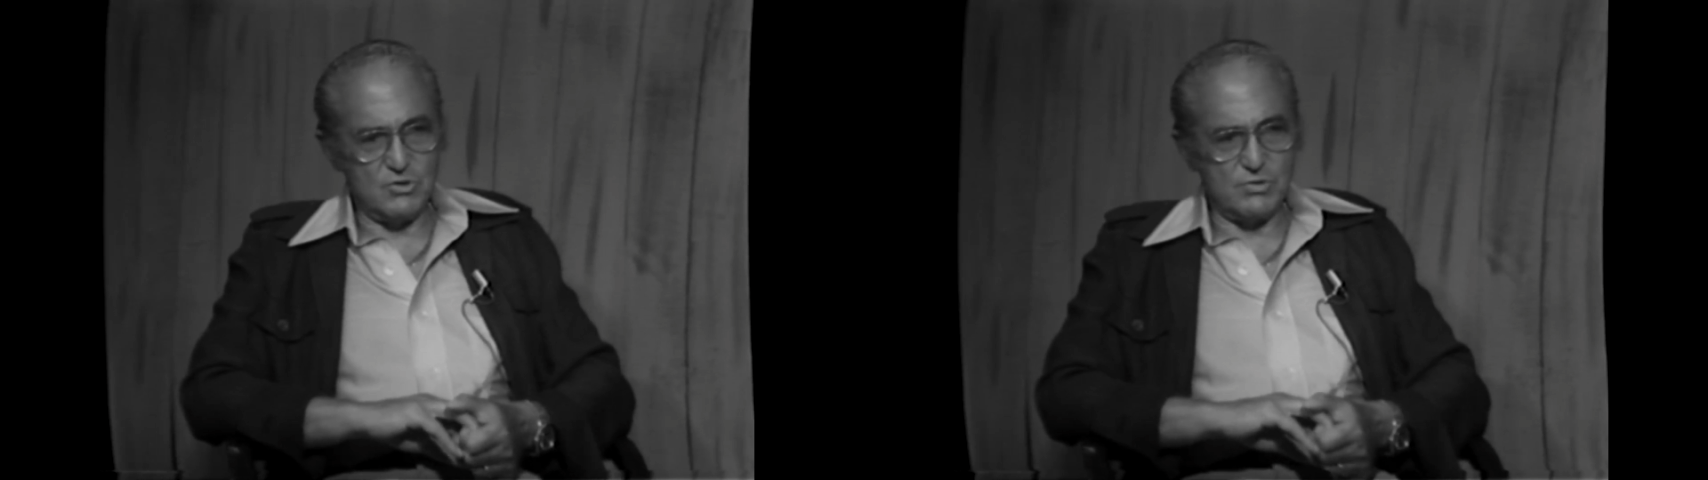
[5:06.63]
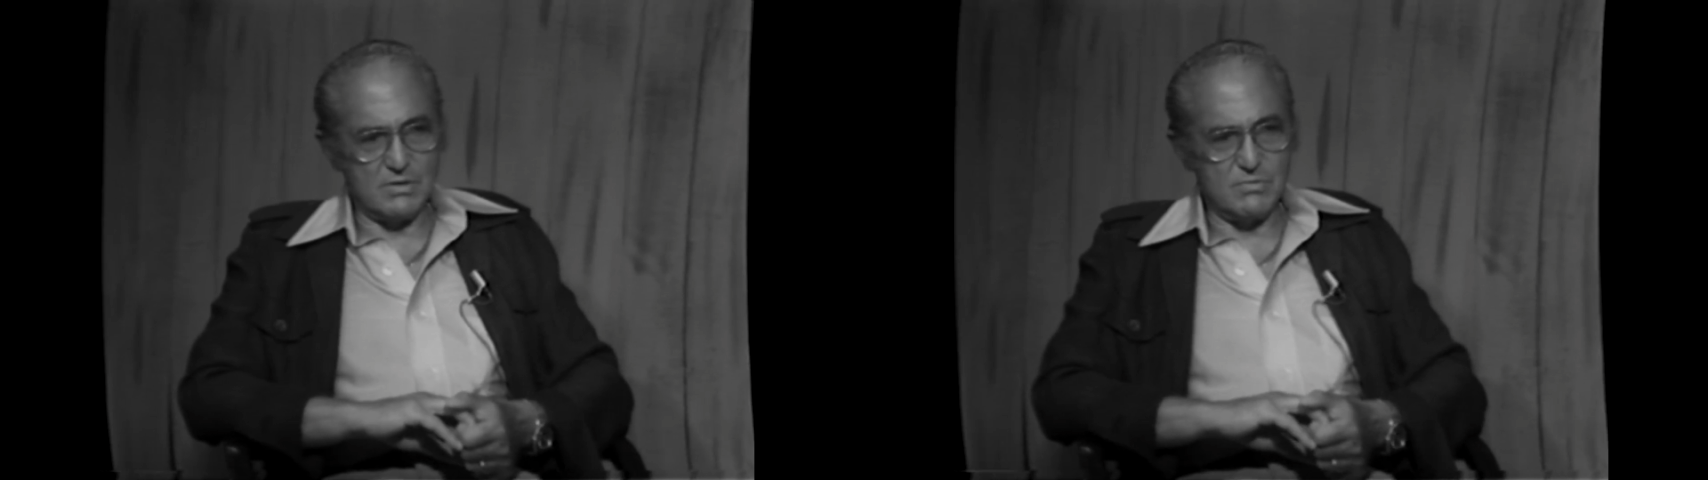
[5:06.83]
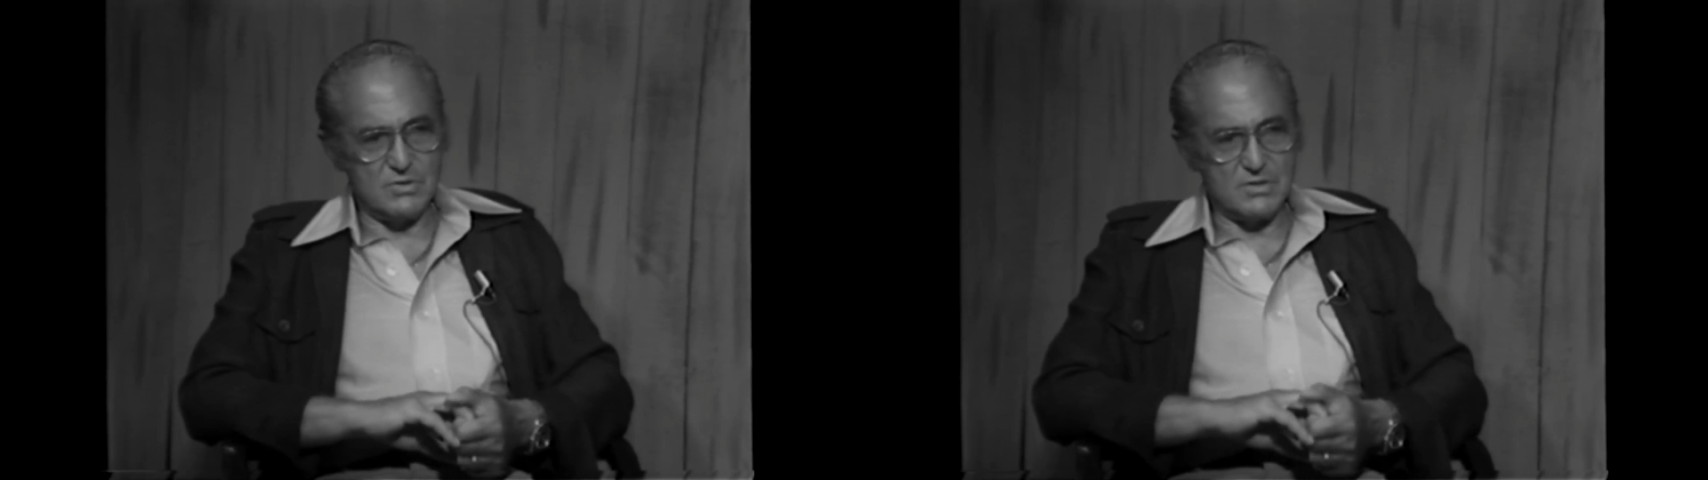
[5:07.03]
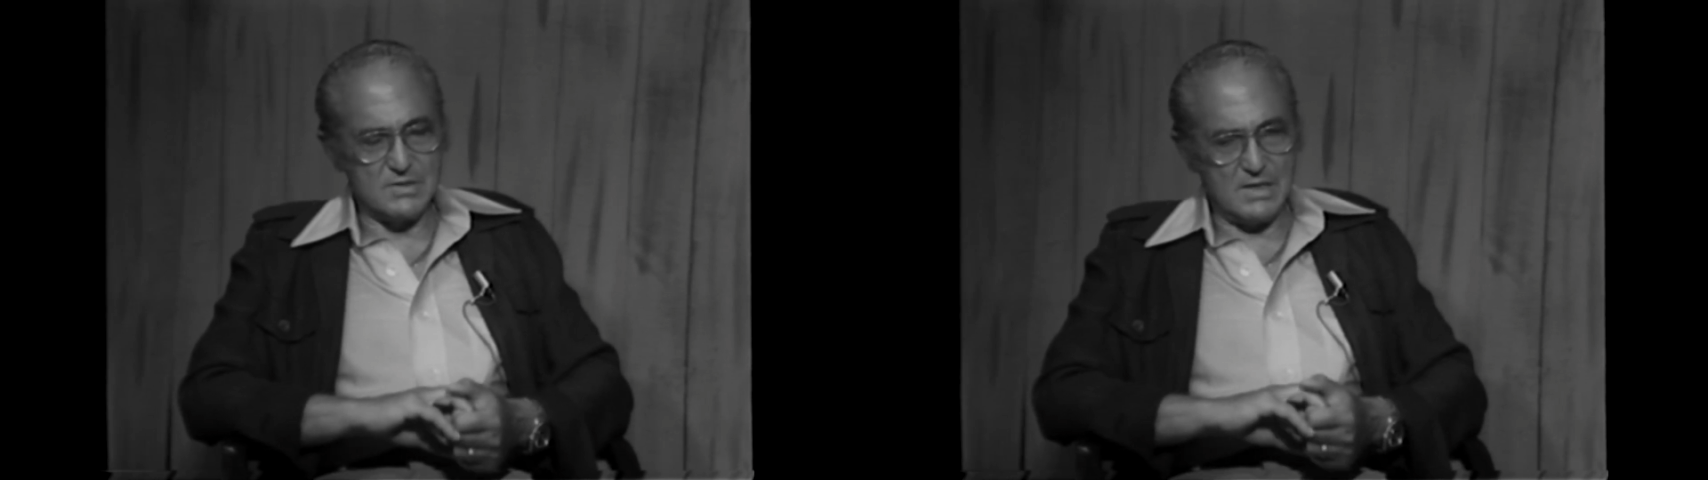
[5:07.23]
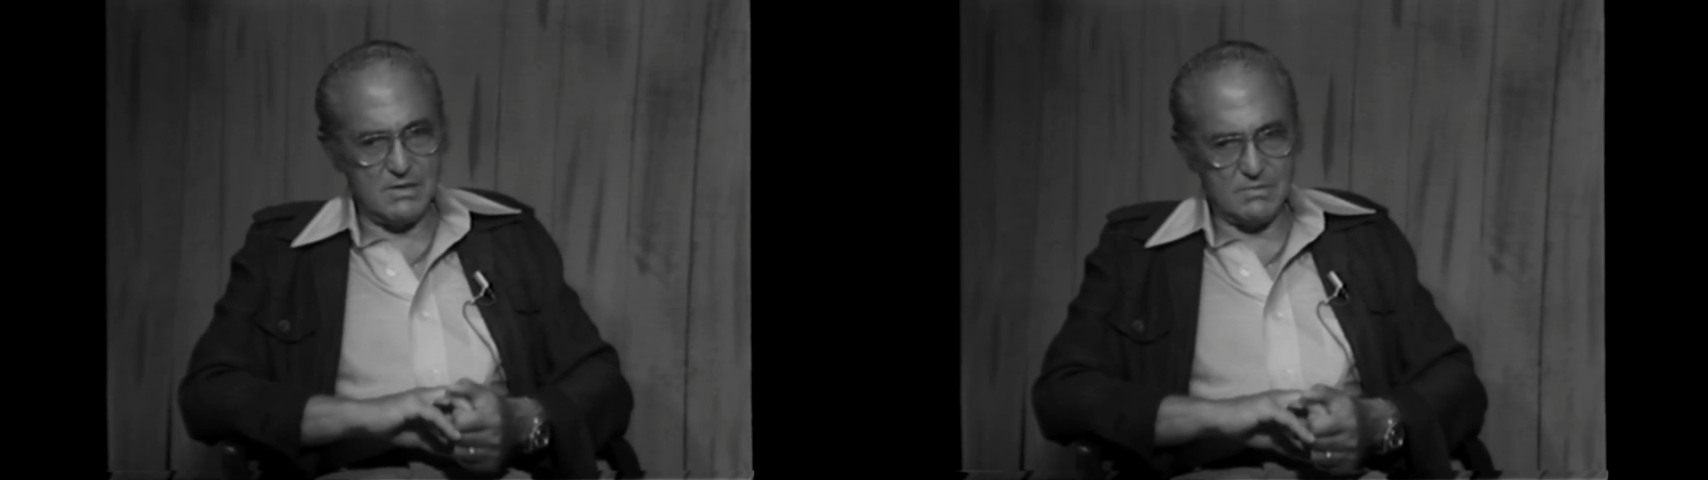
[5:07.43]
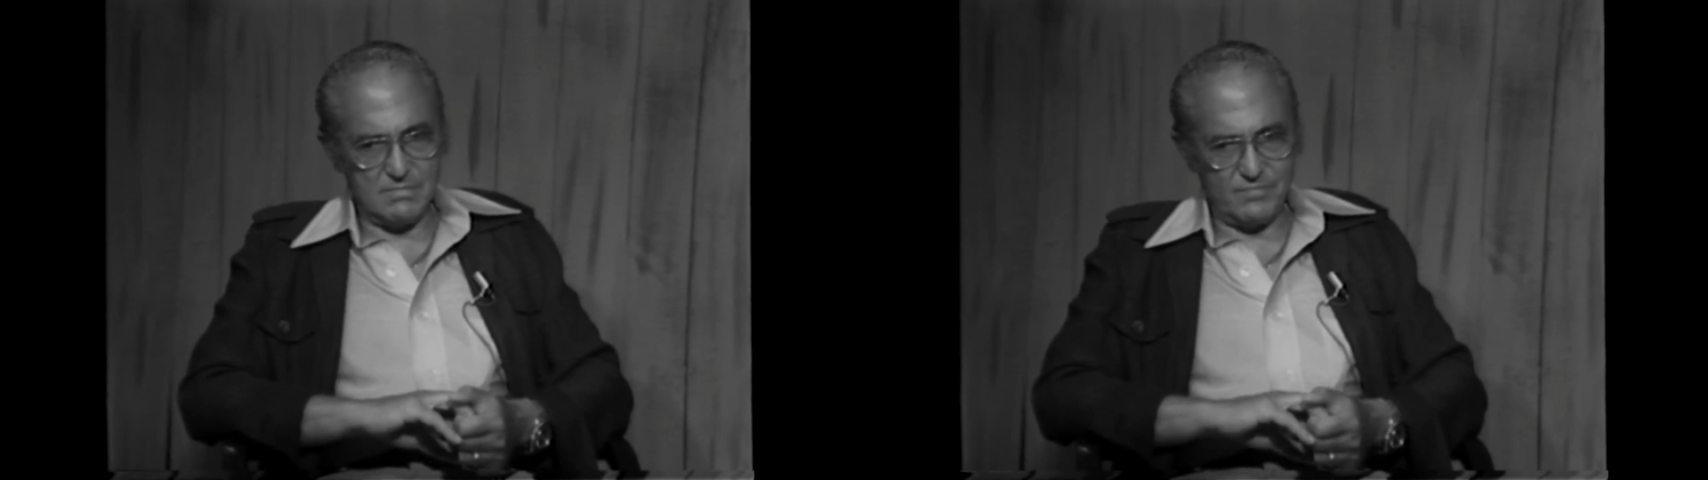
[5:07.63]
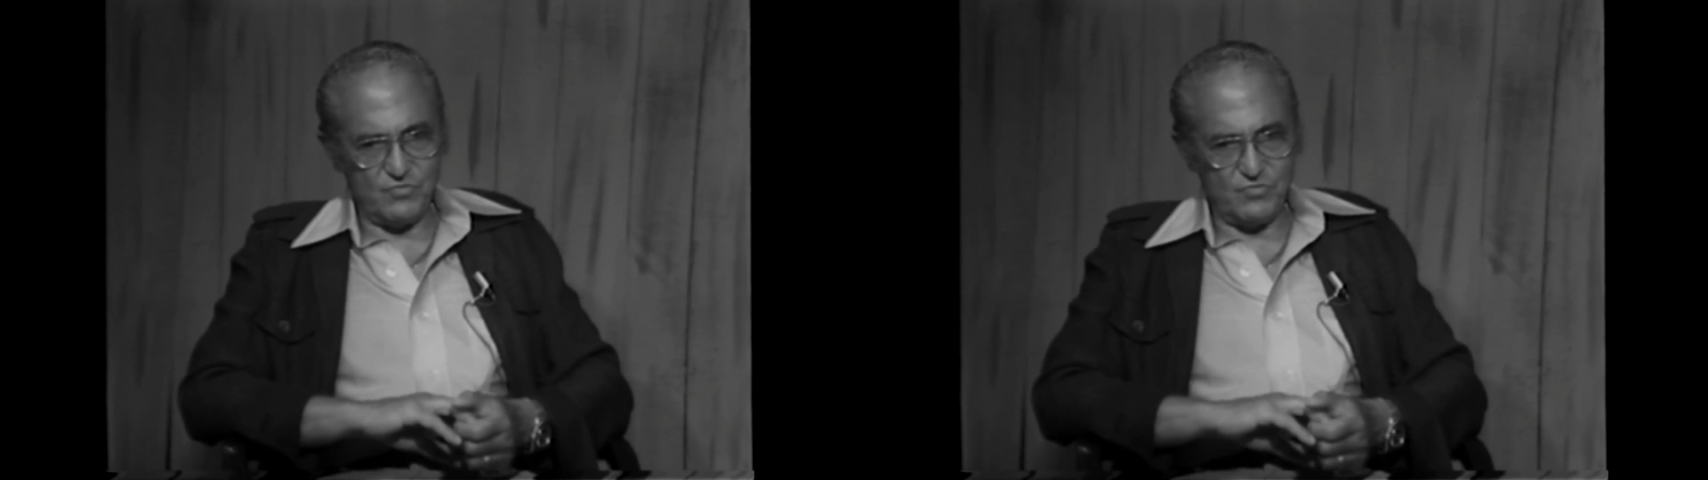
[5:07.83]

a trick which is now